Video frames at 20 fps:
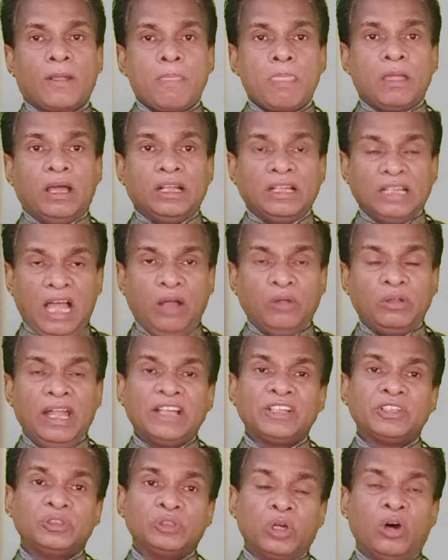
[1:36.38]
Now
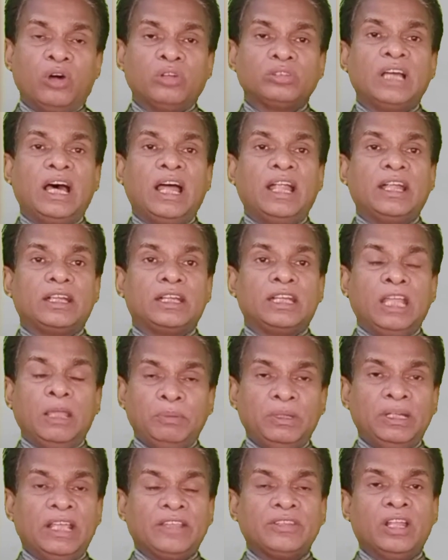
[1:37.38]
let's know the
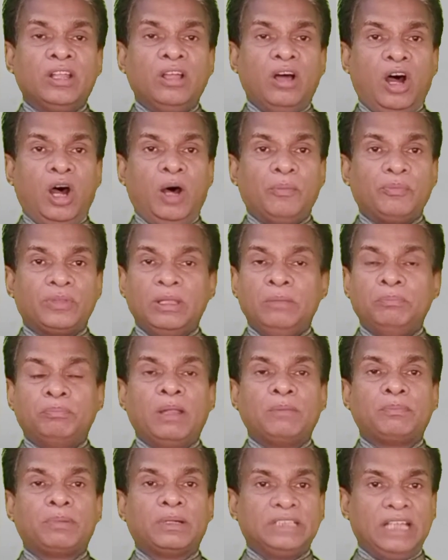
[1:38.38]
definition of simple
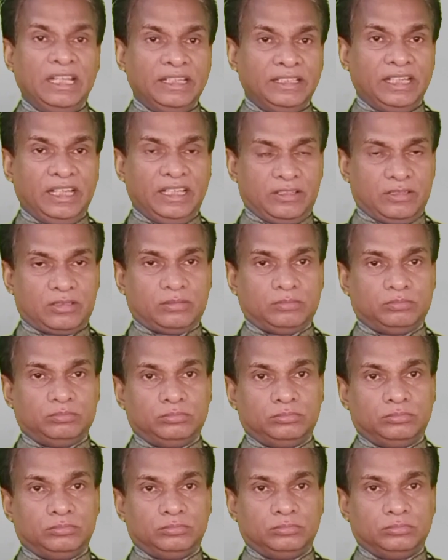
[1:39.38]
present tense.
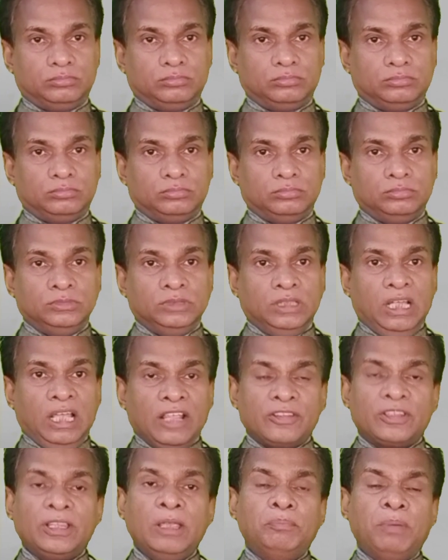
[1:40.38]

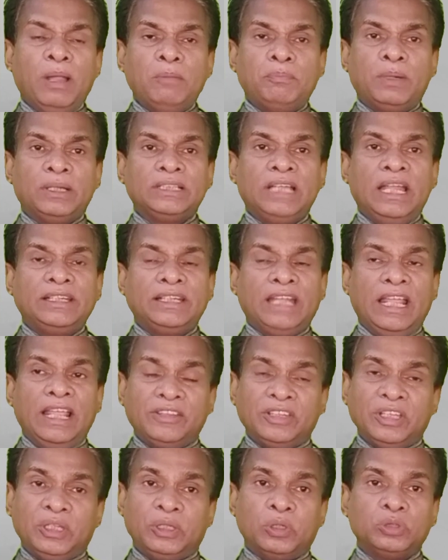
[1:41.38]
Simple present tense is
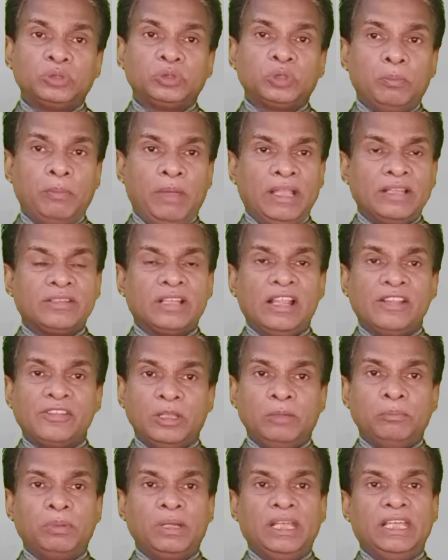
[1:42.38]
used to mention
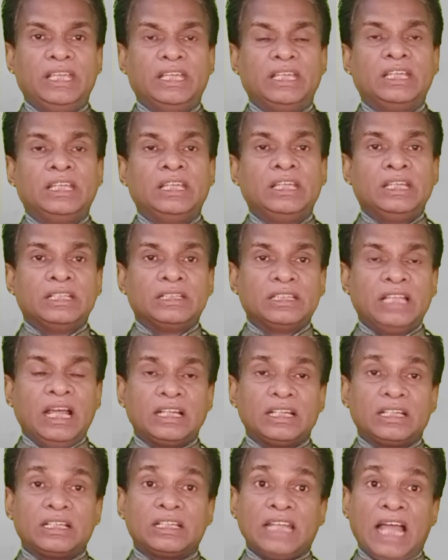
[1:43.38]
simply the
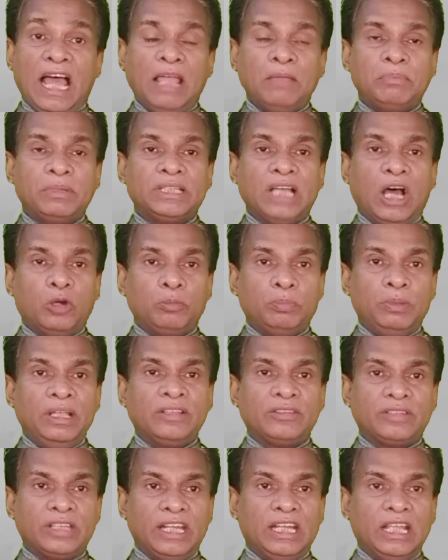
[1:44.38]
time without being
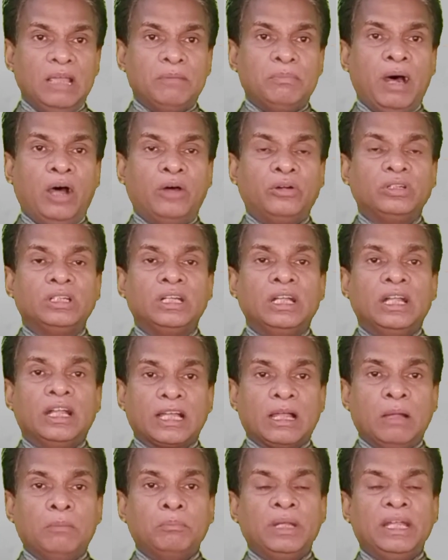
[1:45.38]
said about
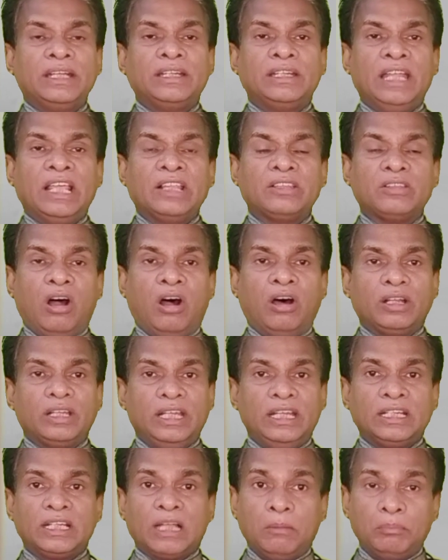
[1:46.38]
completeness or
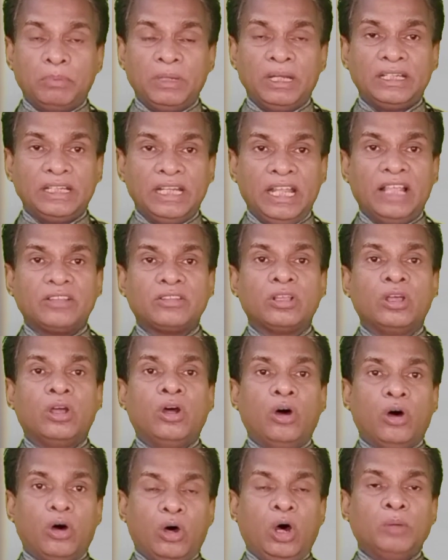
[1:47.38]
incompleteness
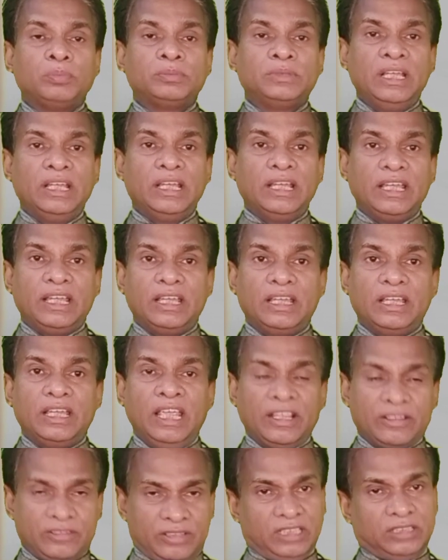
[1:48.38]
of the
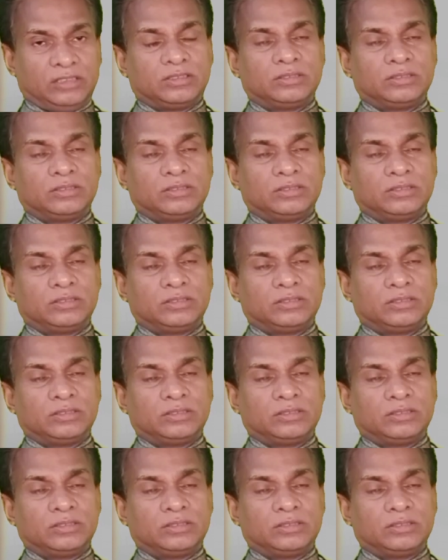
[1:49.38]
action.